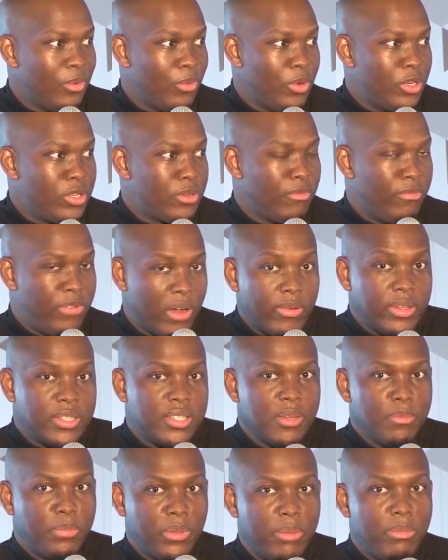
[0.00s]
which very
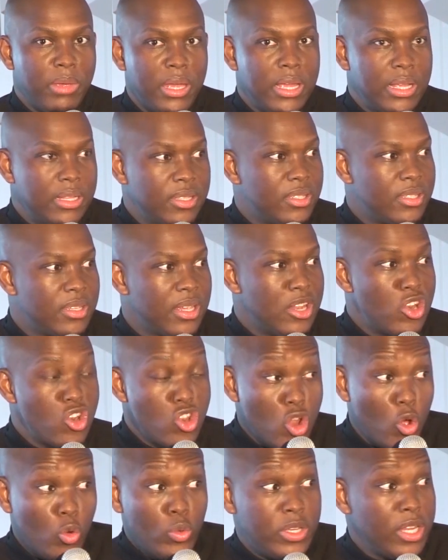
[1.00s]
simply means
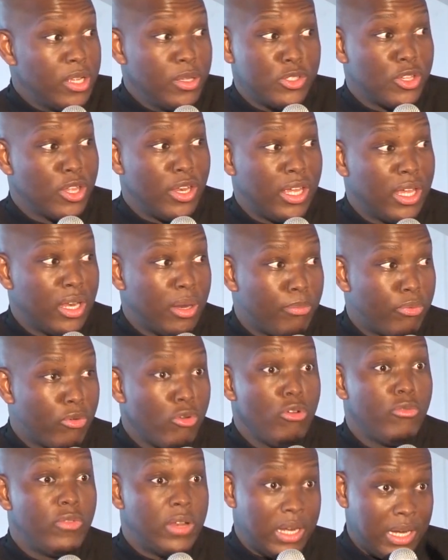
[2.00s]
no deal's going to get
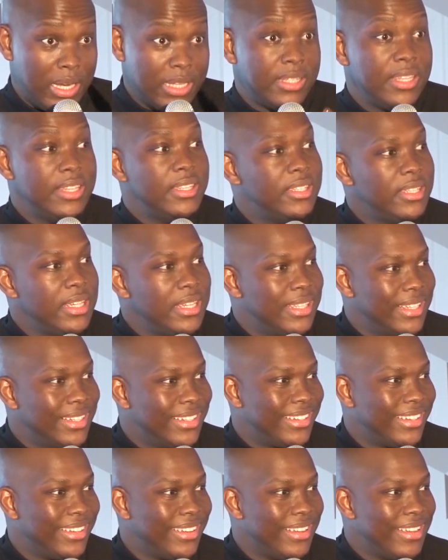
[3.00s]
approved unless he sees
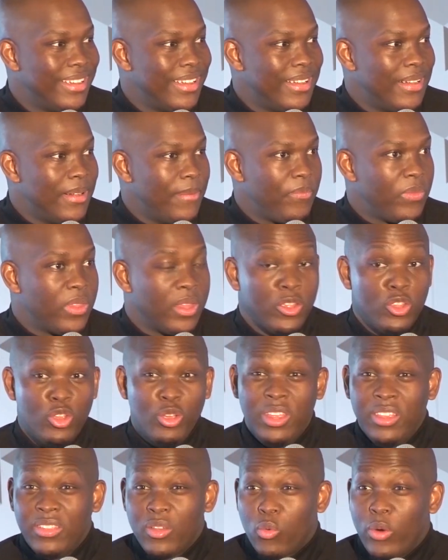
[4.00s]
it.
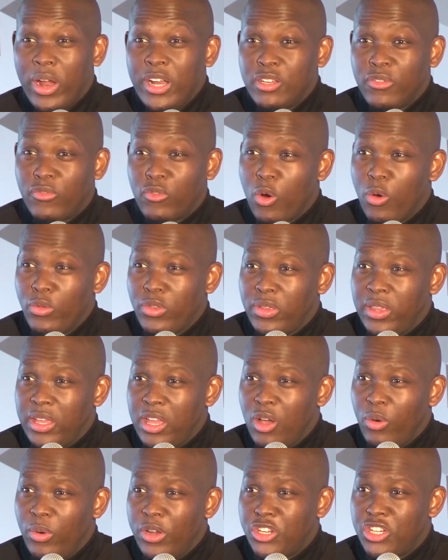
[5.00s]
You think the rate of growth of the
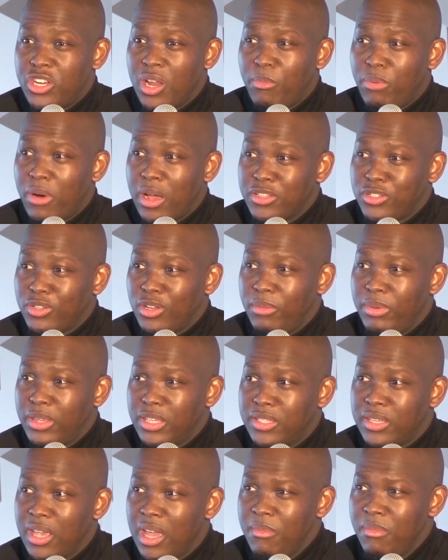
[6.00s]
EOH share price is going to be the
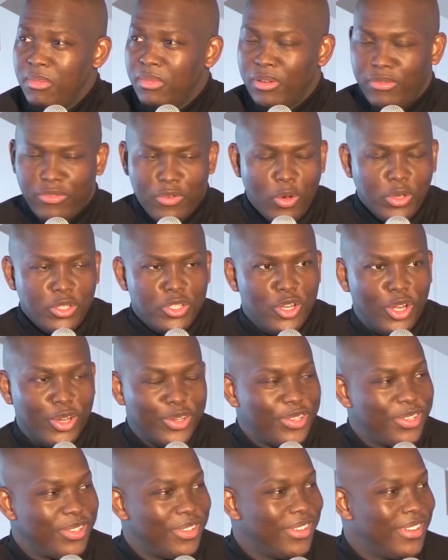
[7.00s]
same? Of course
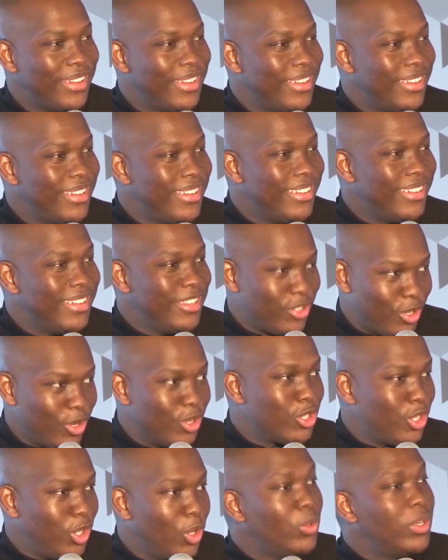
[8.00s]
not. It's
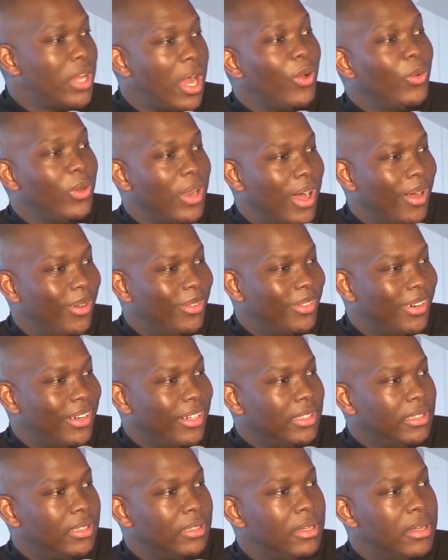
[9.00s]
going to slow down now,
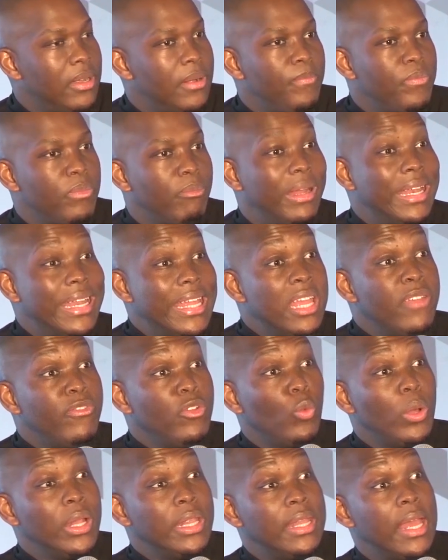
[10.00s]
right? But
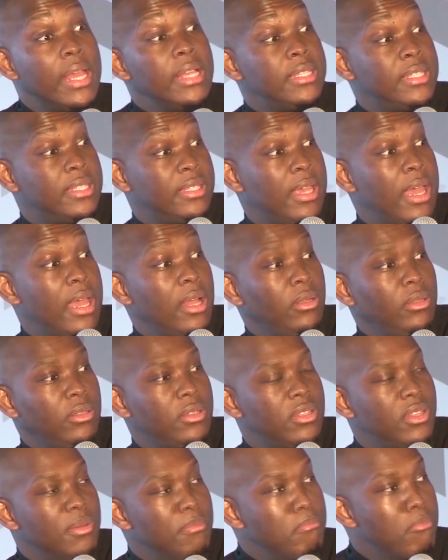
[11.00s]
even when they
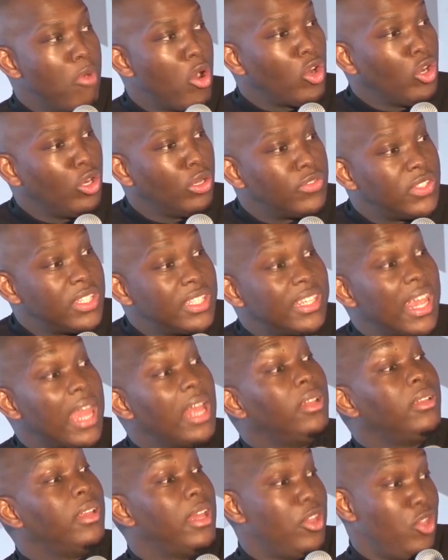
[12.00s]
scaled, the model of
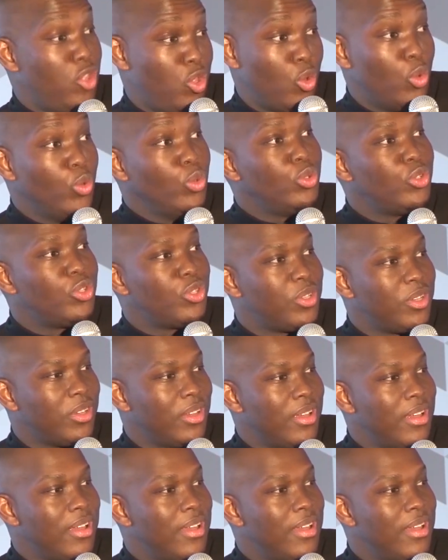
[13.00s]
scale they used,